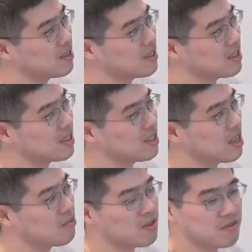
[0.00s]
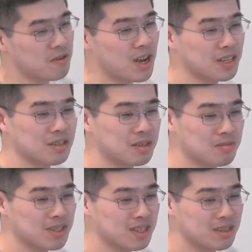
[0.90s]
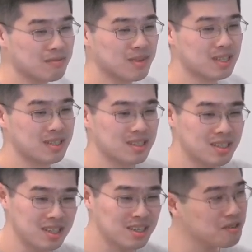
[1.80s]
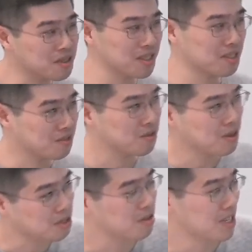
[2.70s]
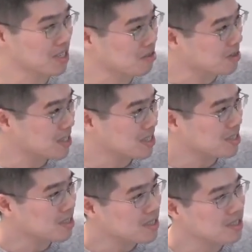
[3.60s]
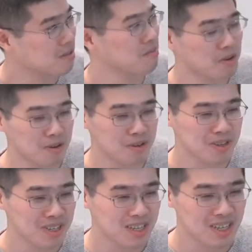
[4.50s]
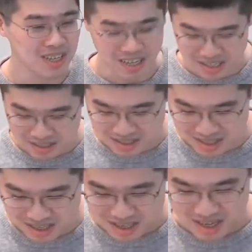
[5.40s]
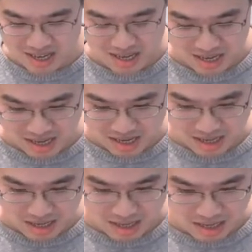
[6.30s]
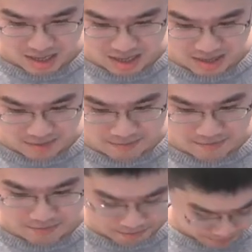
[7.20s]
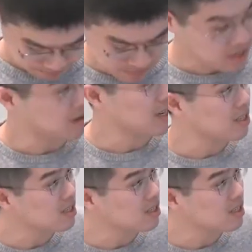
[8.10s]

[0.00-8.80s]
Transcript: the number of rounds or something. But yeah, we just want to illustrate a simple case. Um, all right.